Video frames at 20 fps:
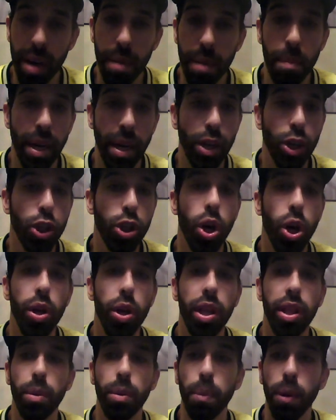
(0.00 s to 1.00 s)
make sure
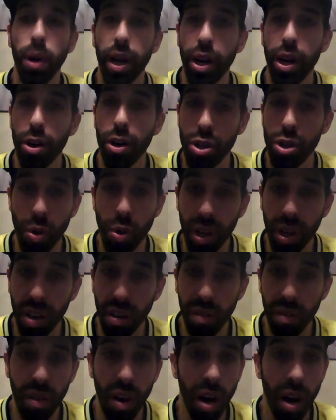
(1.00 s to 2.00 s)
that the players don't get
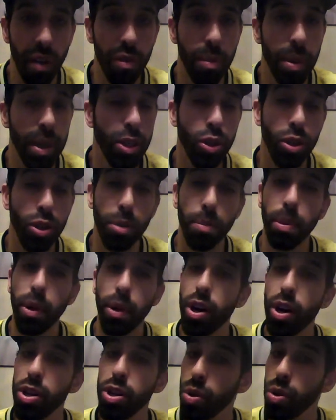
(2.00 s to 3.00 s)
involved, make sure the
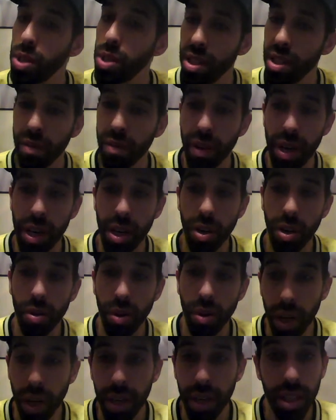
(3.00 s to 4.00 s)
players don't see the
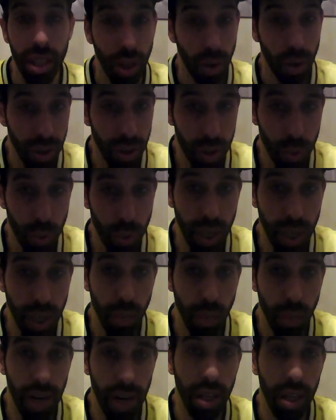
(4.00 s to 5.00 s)
video till This Week in
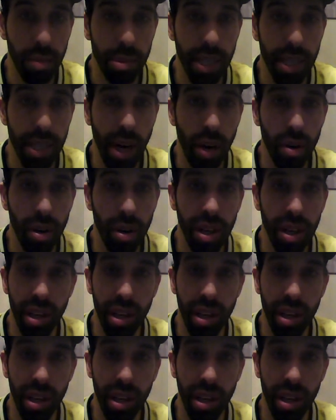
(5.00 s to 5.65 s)
Rec comes out.